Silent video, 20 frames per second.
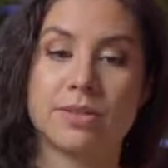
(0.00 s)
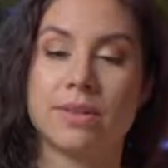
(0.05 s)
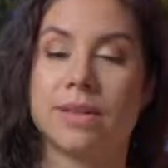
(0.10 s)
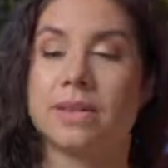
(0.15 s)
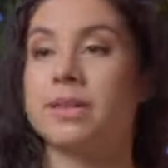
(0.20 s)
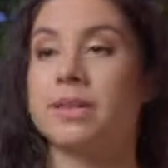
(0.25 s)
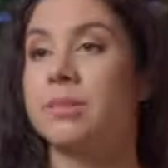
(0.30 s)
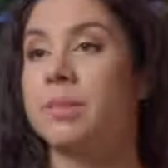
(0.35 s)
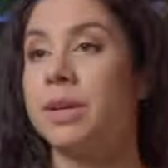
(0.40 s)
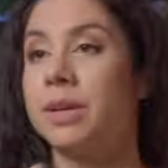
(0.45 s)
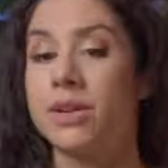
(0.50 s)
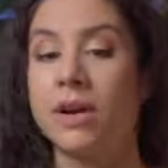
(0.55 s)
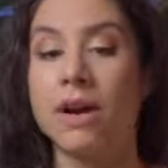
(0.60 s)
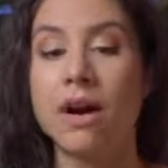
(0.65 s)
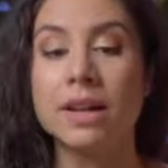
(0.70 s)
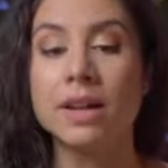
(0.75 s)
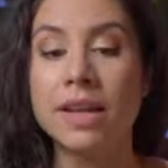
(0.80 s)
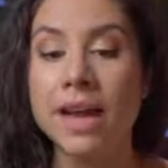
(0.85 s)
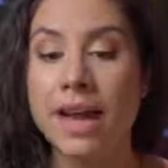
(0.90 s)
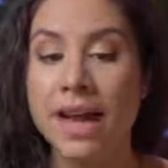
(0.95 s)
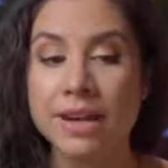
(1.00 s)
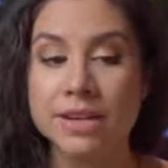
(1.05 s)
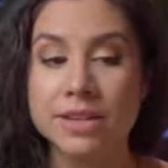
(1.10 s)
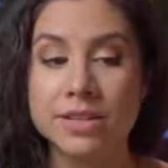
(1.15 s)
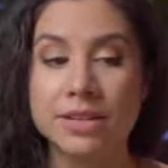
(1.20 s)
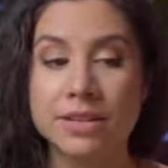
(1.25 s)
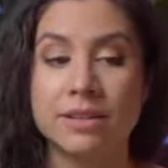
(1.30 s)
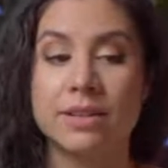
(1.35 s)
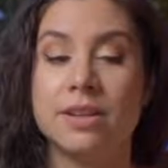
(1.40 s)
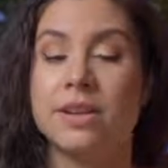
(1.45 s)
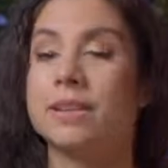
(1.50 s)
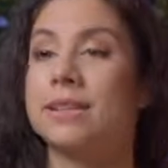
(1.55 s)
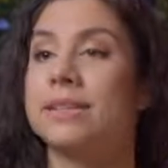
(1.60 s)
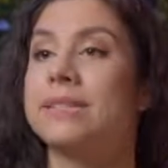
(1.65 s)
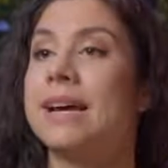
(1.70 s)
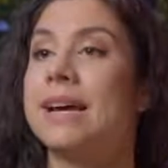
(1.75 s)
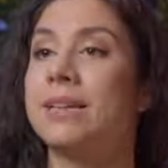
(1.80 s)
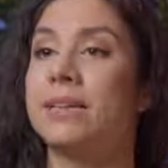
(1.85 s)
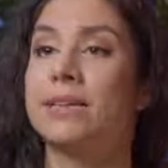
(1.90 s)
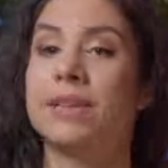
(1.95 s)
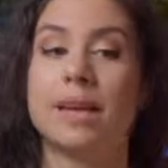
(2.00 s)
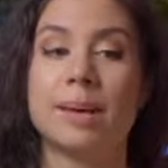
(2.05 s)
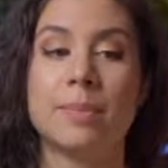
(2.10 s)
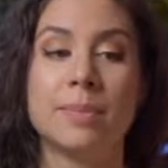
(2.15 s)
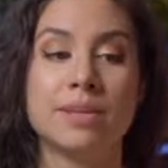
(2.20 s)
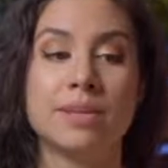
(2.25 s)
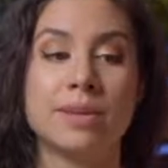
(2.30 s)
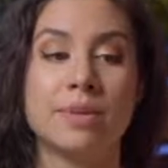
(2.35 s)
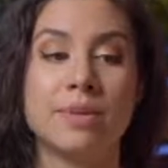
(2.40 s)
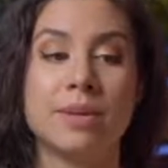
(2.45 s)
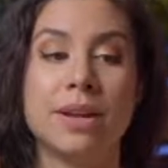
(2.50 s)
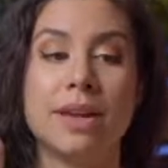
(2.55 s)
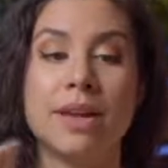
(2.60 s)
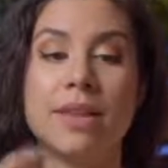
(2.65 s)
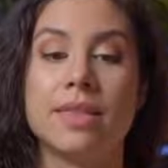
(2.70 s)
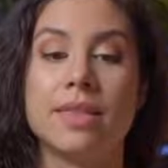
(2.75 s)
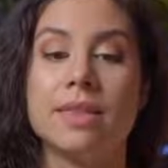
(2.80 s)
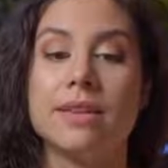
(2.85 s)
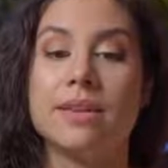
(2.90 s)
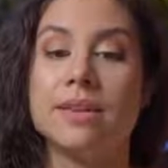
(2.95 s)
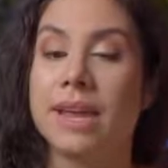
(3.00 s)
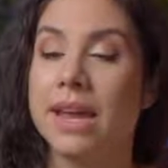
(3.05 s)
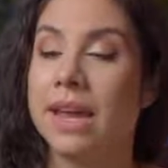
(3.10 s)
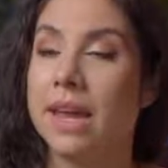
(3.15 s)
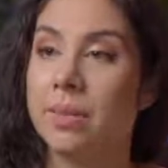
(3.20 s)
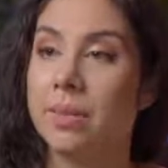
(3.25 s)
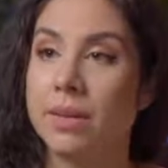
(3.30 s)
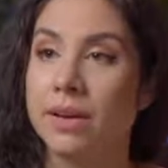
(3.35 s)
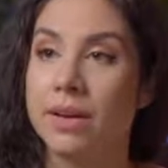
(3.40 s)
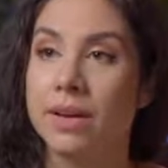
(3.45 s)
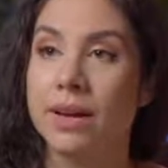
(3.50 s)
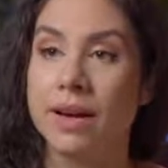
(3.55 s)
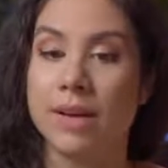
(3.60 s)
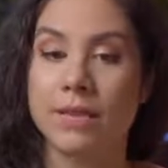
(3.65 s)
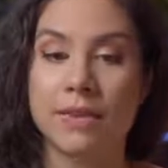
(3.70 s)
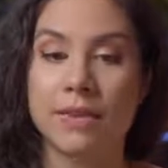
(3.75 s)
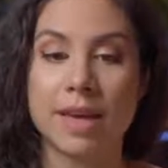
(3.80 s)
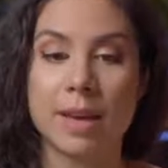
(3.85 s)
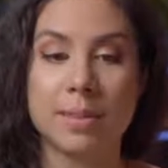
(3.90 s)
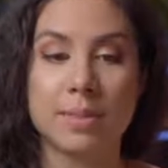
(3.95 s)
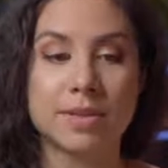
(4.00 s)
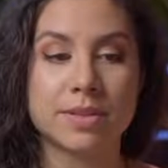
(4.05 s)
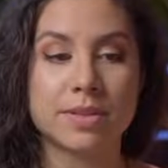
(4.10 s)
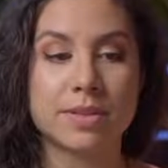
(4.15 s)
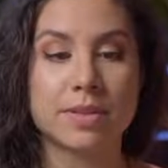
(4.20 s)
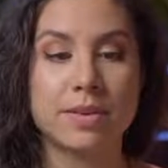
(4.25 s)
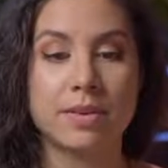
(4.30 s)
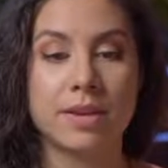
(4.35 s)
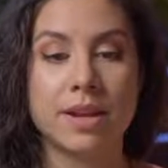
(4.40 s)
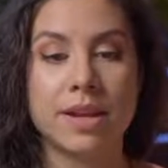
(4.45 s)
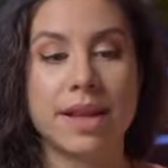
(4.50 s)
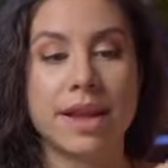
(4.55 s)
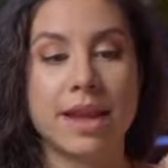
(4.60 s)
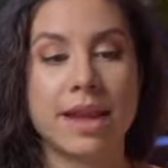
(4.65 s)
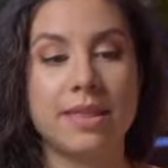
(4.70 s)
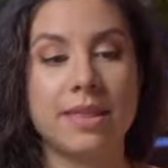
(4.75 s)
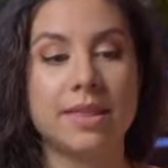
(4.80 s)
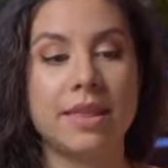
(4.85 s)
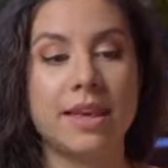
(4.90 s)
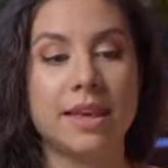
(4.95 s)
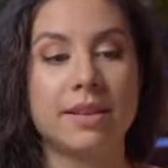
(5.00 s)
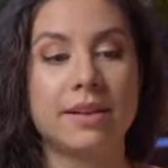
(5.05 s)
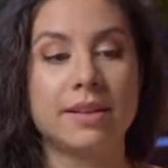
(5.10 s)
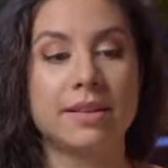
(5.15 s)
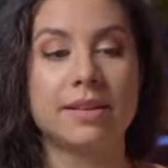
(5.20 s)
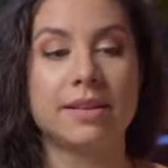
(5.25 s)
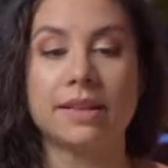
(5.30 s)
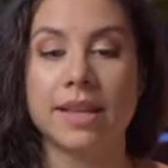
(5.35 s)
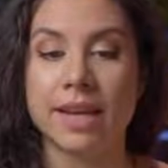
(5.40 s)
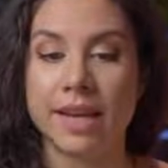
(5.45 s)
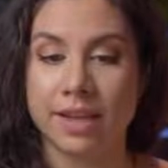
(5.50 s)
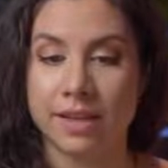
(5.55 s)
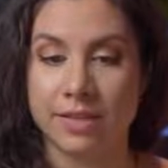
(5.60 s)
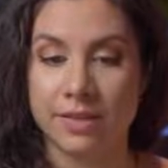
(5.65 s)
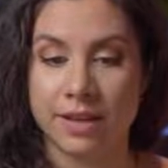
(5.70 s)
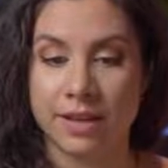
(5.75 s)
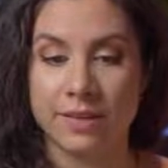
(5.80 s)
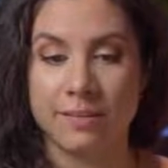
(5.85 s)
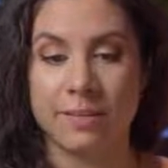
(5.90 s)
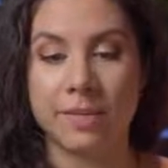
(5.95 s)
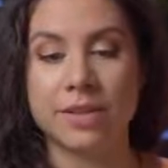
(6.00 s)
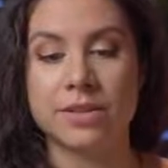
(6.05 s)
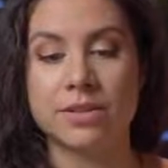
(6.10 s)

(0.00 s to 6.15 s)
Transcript: So that's gonna be a call to action to download the episode, the name of the episode, and then the length of it.